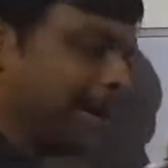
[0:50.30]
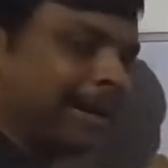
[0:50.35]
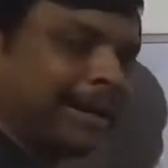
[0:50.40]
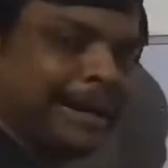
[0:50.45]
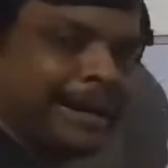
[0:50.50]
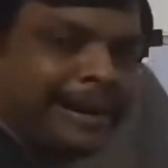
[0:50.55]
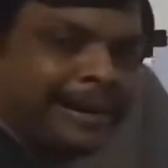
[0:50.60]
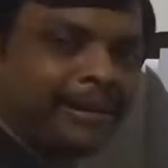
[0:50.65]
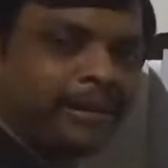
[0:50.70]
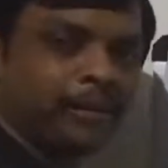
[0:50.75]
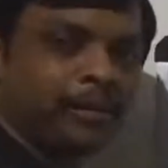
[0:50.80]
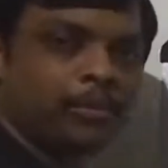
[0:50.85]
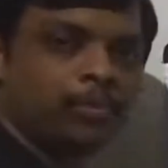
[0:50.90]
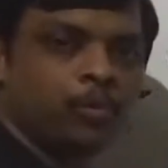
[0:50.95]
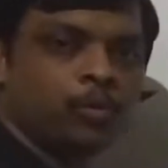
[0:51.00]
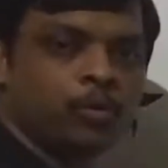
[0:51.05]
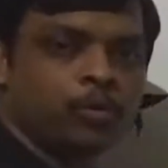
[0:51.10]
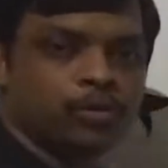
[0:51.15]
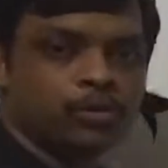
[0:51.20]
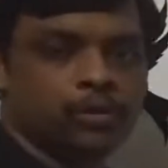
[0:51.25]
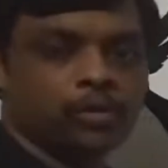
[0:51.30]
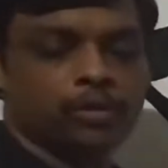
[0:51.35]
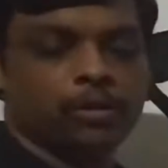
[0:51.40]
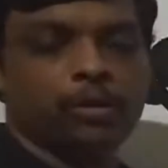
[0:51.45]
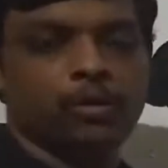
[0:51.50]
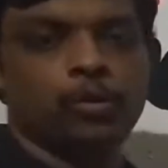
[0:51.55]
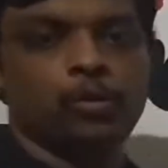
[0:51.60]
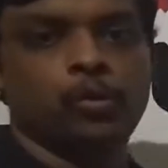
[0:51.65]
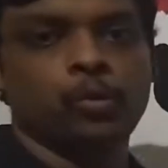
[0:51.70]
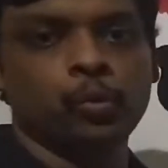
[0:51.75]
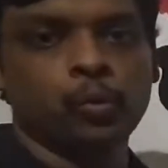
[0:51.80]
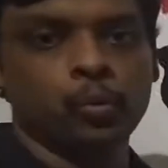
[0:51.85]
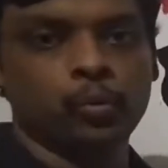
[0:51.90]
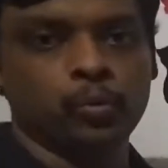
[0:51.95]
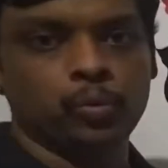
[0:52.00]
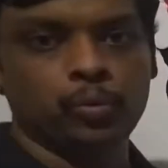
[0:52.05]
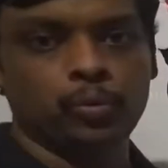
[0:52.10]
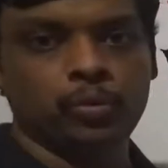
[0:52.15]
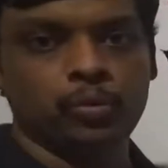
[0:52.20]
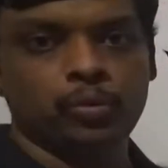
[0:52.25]
At most 2.
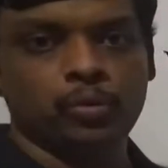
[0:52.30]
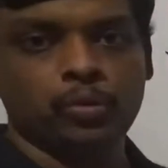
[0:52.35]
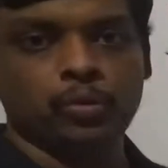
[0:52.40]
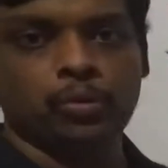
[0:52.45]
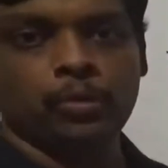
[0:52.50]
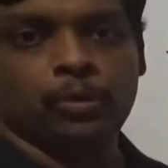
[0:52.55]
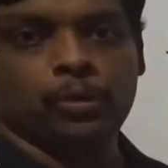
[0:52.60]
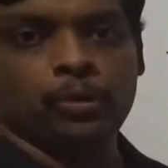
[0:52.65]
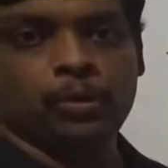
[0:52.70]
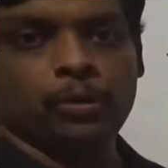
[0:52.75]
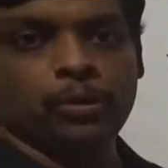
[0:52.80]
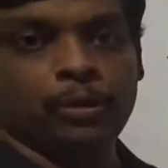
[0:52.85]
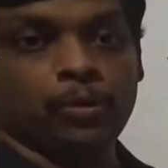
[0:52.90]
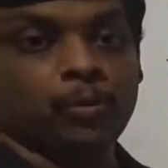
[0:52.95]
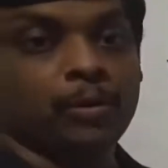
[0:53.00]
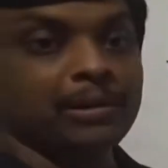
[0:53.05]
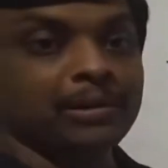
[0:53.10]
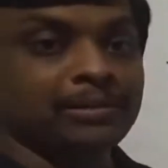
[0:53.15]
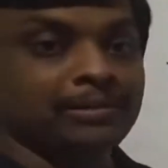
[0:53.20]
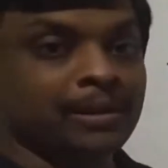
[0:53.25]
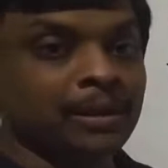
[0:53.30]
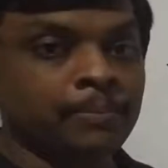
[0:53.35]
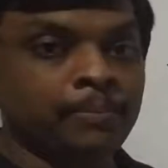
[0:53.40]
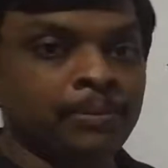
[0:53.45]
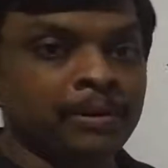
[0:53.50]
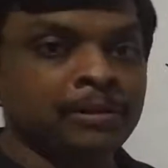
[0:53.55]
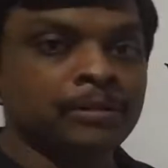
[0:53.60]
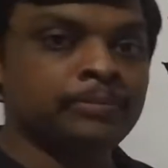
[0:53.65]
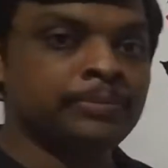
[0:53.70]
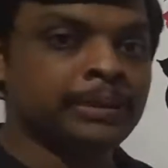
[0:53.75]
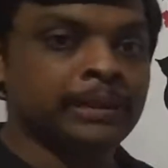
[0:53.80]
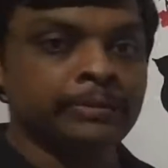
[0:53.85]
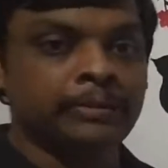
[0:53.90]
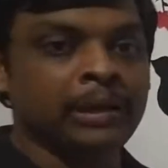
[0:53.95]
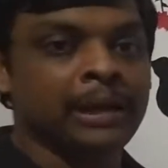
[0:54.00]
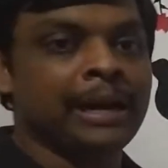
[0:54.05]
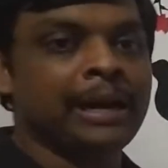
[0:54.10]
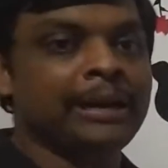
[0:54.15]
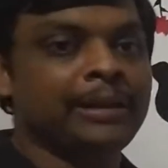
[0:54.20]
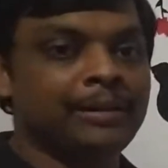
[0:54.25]
Now what is difference
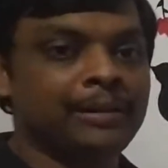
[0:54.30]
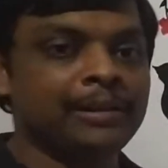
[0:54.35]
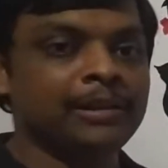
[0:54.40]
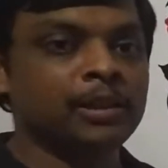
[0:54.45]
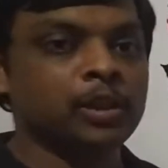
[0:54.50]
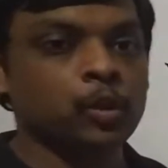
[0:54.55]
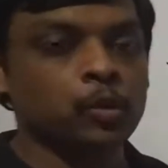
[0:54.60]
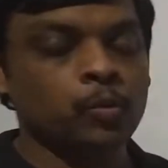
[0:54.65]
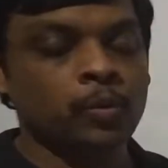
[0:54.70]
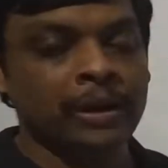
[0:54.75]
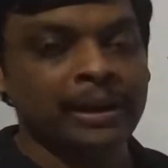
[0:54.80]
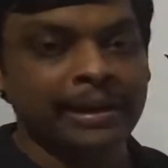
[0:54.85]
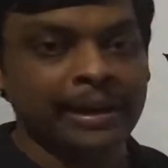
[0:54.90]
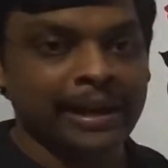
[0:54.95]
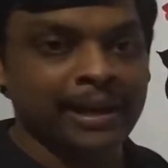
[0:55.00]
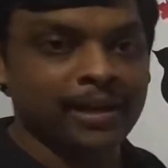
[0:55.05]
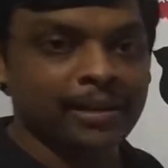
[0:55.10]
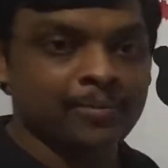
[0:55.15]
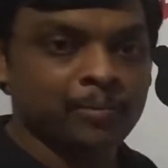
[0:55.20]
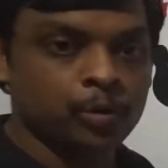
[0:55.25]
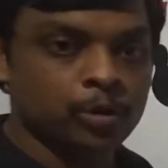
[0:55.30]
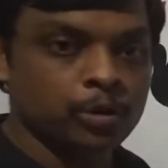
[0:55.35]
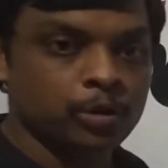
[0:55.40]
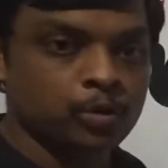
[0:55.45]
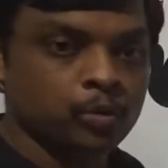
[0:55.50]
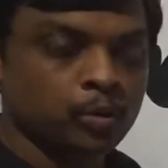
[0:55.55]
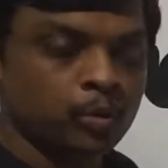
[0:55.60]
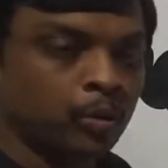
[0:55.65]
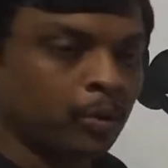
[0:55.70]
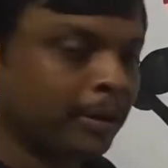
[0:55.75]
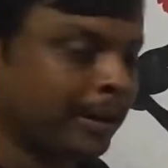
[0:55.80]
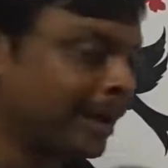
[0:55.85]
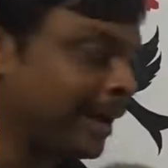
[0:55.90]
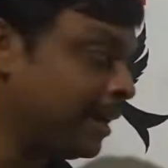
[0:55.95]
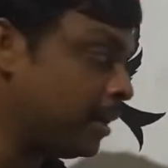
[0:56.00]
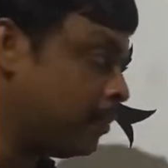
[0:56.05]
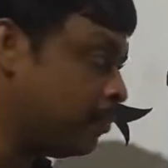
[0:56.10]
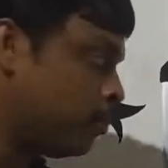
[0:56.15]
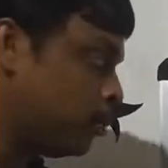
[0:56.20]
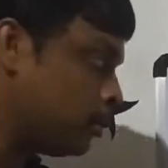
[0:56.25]
between at least 2 and at most 2?
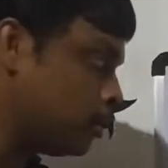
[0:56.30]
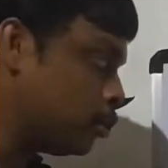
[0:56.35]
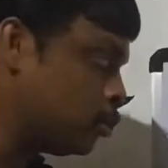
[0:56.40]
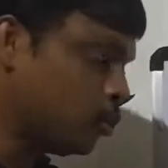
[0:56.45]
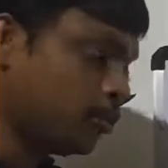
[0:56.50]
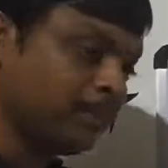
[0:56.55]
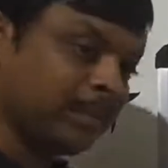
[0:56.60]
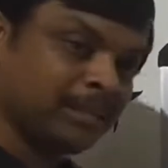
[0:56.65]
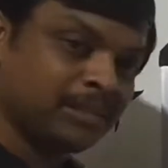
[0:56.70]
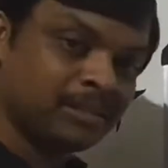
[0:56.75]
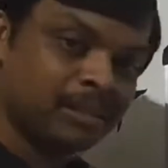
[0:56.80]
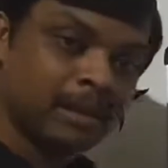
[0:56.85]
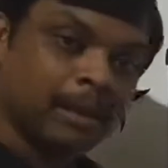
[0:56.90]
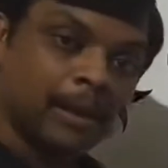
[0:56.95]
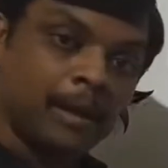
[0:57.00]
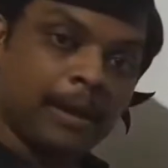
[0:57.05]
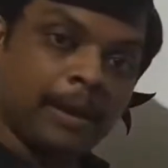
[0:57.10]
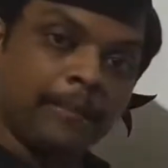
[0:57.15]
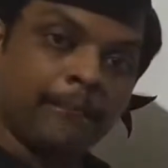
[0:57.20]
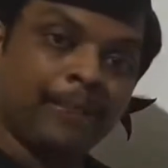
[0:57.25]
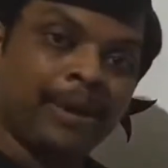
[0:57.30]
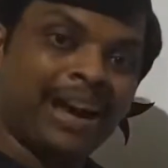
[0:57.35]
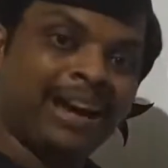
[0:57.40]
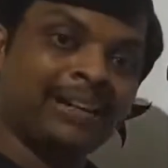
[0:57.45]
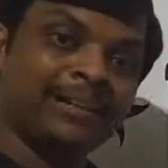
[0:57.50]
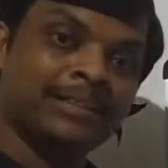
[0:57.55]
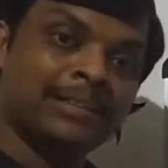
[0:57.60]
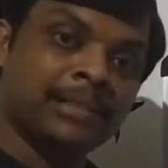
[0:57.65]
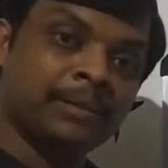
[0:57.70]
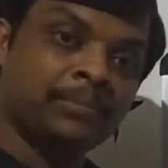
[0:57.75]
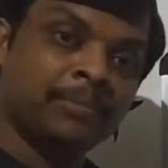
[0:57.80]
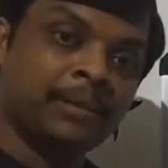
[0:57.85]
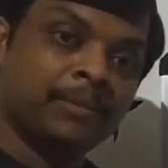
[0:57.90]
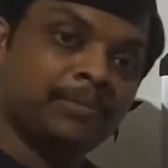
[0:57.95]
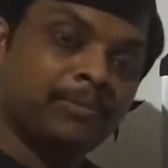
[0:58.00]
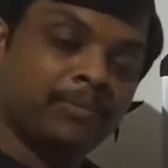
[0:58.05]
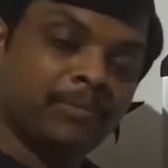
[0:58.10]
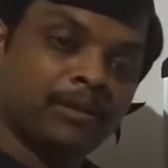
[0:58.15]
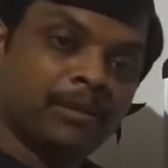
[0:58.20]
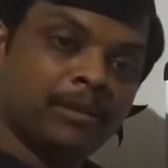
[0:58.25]
At most 2 means
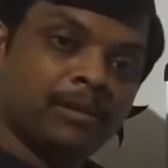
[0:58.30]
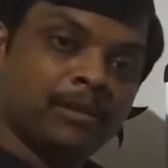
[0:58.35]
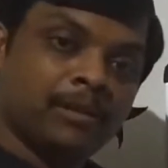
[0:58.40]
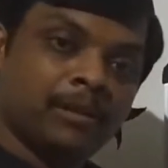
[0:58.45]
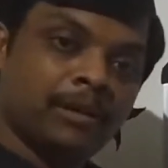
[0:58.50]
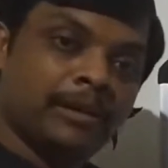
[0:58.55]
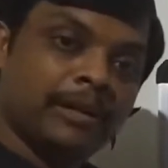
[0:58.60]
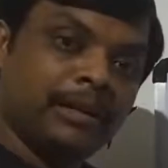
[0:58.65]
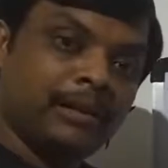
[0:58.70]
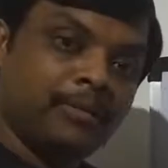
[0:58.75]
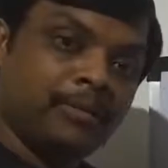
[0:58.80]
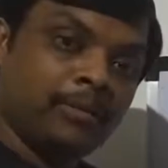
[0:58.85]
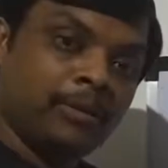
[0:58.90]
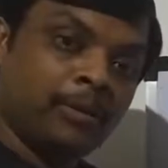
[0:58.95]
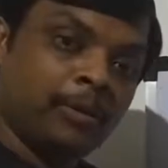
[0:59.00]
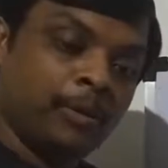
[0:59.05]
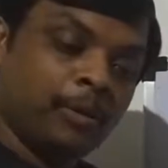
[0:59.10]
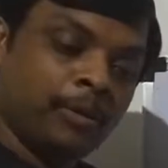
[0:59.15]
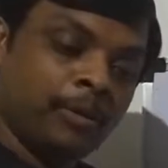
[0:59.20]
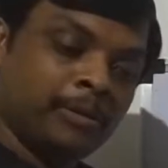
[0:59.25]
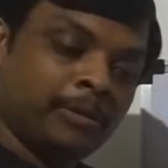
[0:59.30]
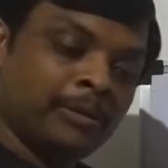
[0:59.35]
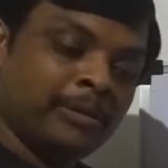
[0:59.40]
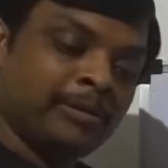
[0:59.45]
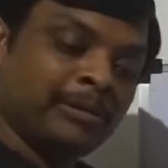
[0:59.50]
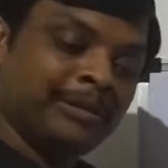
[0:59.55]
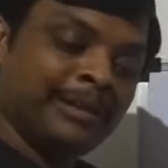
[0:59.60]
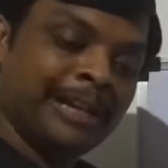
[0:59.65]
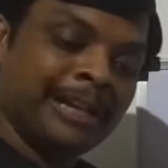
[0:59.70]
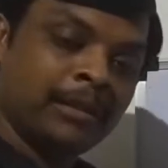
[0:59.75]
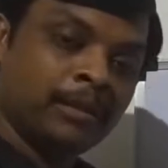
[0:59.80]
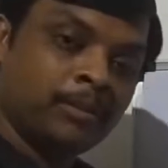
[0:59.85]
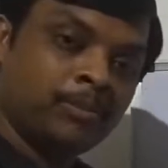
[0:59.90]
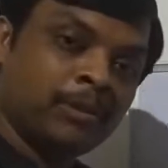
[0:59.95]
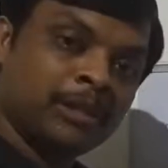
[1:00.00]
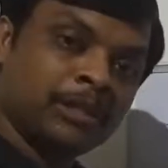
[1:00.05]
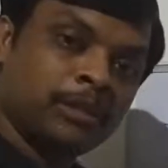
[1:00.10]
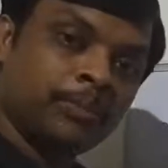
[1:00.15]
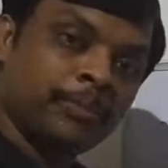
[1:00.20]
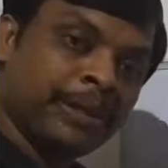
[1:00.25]
maximum it length
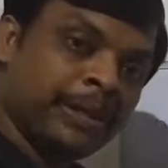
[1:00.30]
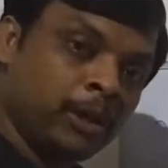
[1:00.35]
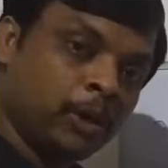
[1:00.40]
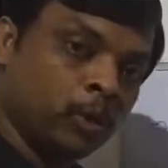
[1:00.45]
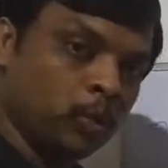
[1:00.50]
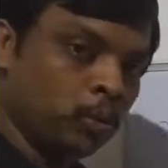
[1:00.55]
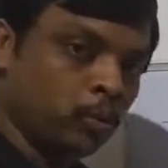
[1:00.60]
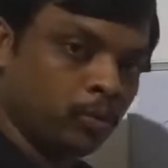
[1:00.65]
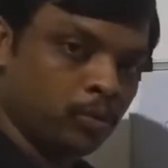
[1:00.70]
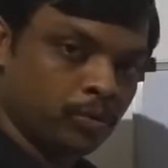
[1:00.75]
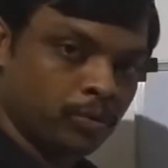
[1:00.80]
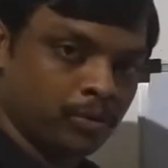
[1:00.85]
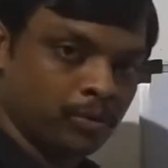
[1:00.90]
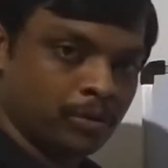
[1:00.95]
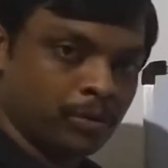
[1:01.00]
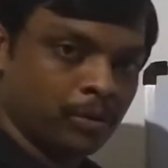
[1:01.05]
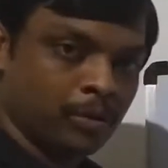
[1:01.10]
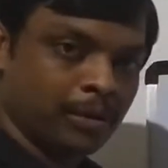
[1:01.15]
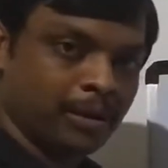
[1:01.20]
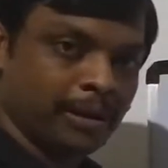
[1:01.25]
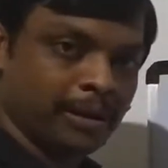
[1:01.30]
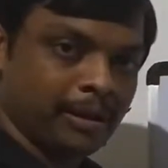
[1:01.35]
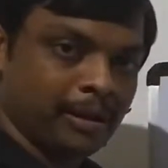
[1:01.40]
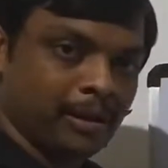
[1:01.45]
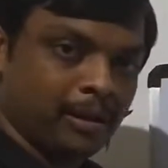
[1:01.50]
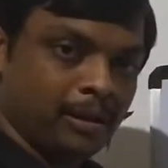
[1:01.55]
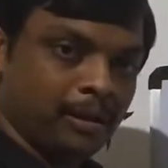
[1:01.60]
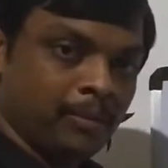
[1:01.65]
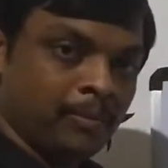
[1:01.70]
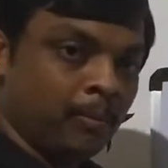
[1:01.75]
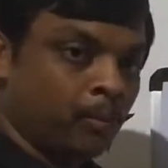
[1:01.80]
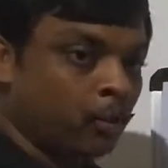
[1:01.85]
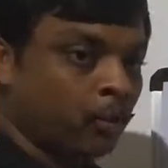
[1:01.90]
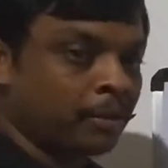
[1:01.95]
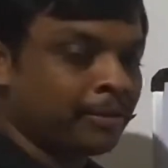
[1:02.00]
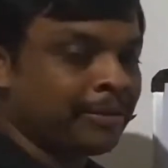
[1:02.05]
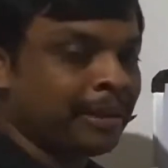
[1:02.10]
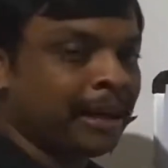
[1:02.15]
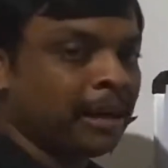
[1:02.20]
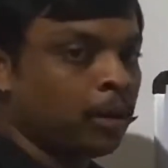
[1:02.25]
must be 2. Okay,
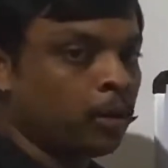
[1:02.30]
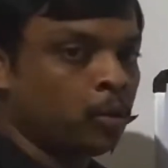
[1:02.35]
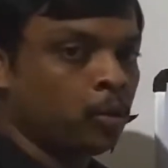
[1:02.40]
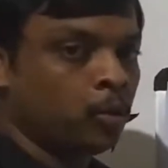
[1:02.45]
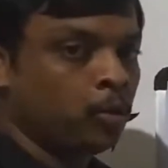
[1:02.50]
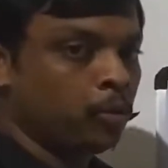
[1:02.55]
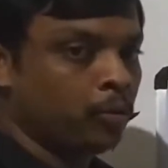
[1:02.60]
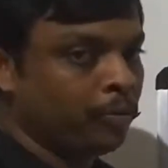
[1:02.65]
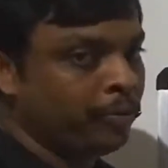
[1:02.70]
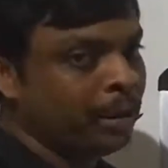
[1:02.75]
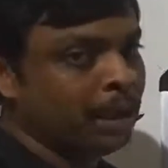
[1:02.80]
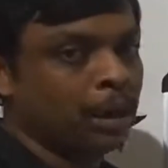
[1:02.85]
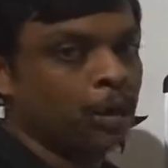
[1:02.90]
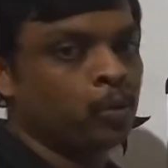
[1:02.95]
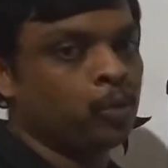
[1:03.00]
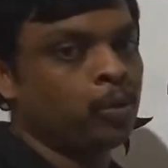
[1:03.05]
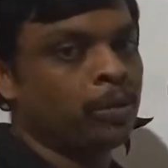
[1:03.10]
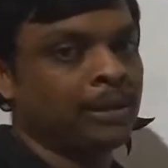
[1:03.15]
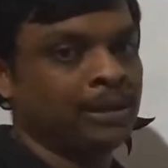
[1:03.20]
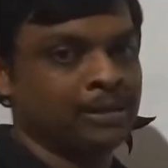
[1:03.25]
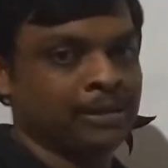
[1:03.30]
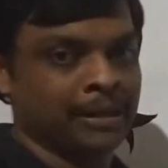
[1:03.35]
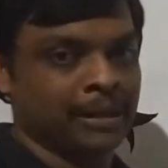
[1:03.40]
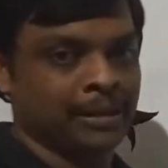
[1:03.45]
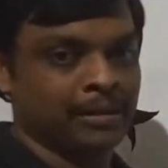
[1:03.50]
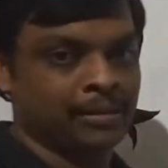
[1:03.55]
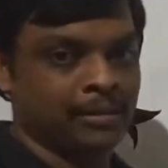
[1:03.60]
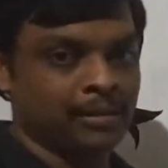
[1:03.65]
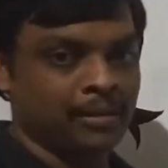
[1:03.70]
more than 2 we have to reject.